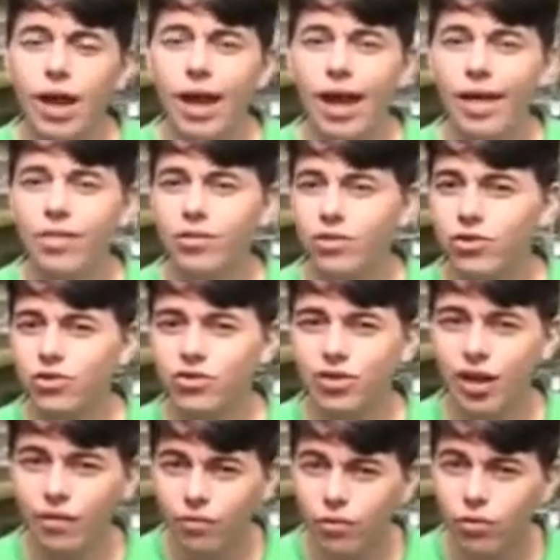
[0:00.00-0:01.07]
And there's
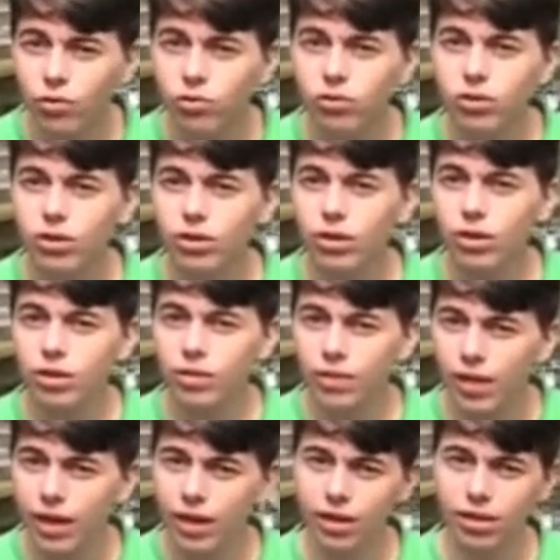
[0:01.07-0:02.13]
several
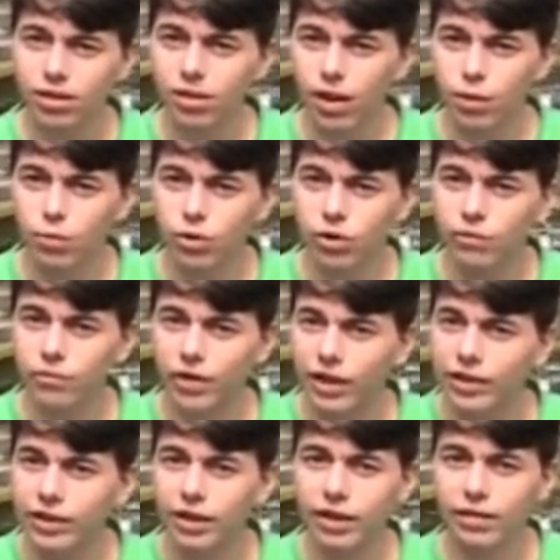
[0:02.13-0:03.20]
things that were
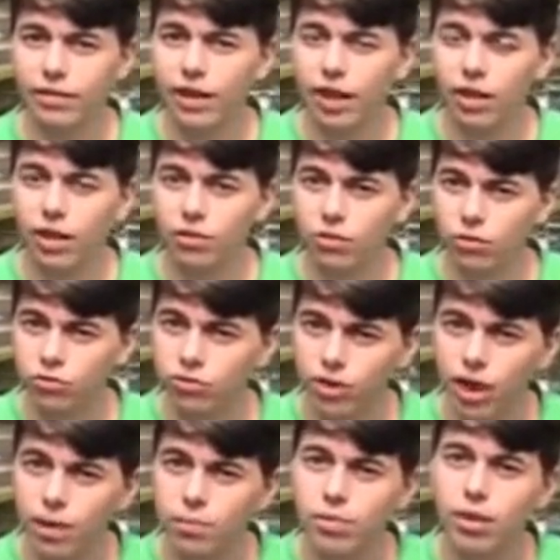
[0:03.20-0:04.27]
invented in those
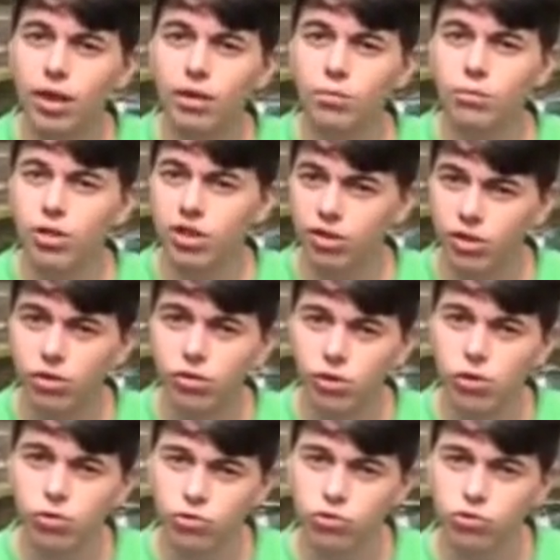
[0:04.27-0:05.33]
times that we still
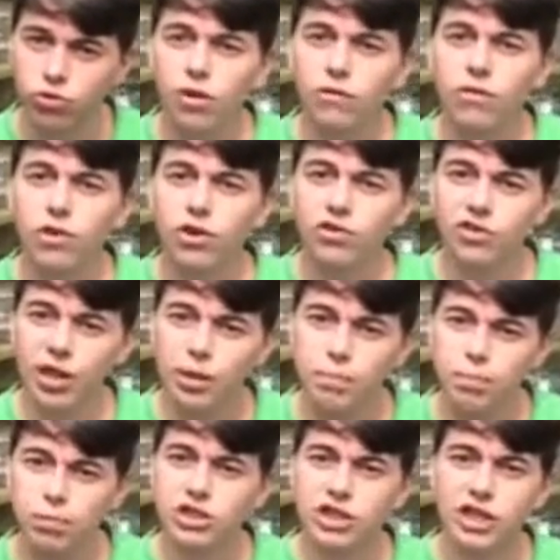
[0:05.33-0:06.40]
use. For
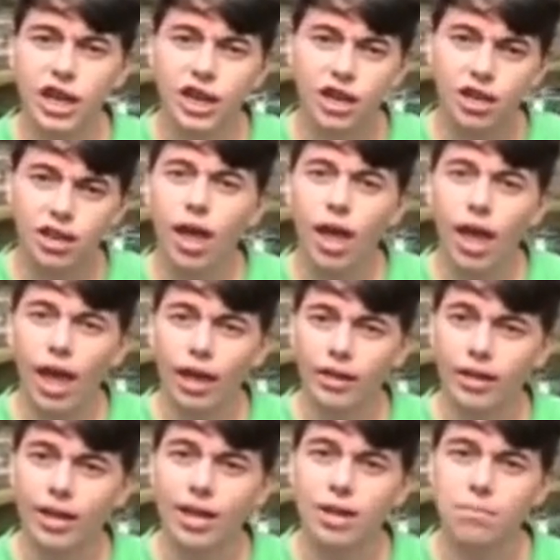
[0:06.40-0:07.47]
example, checks and
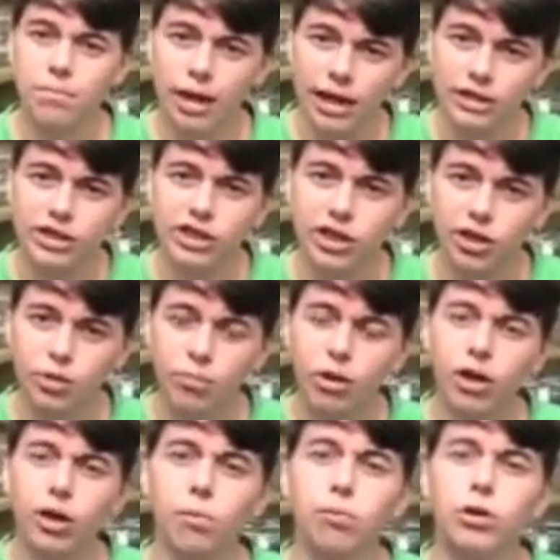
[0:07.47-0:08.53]
imaginary
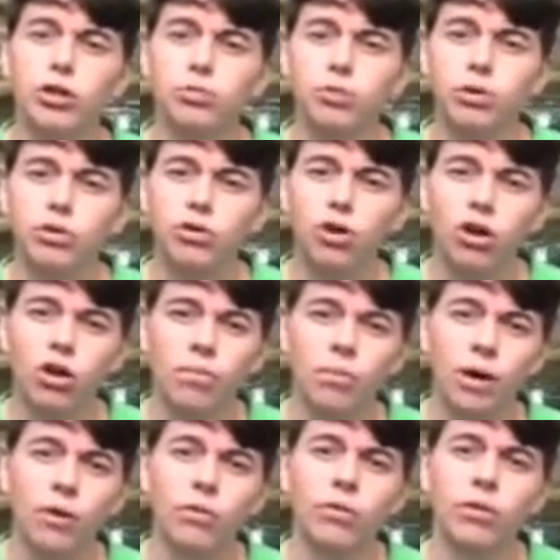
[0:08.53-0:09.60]
money, which we'll talk
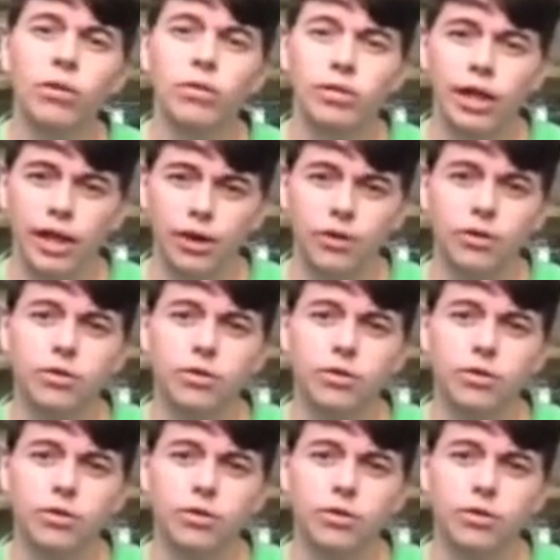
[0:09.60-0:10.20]
about later.